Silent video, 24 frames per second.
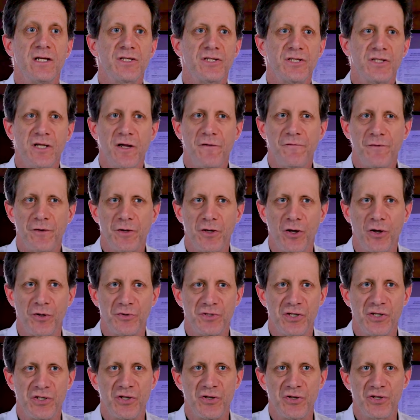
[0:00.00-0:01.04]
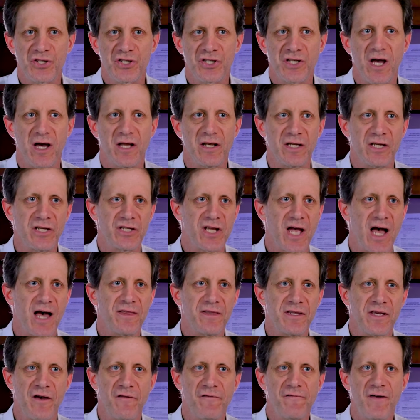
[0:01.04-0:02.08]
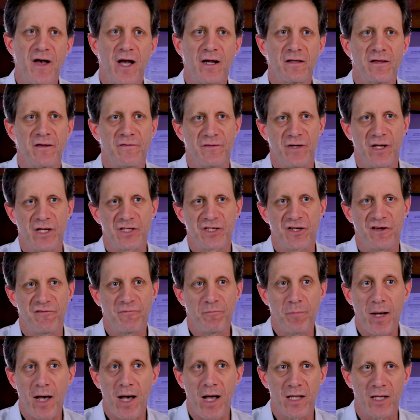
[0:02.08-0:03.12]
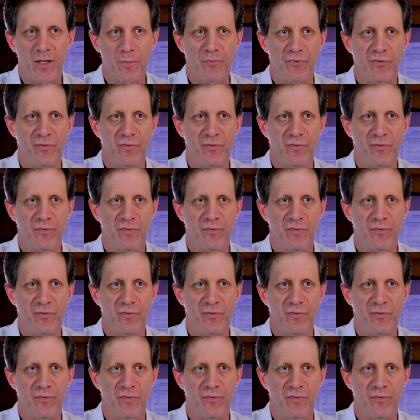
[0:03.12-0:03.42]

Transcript: is difficult to do studies on the effectiveness of polyp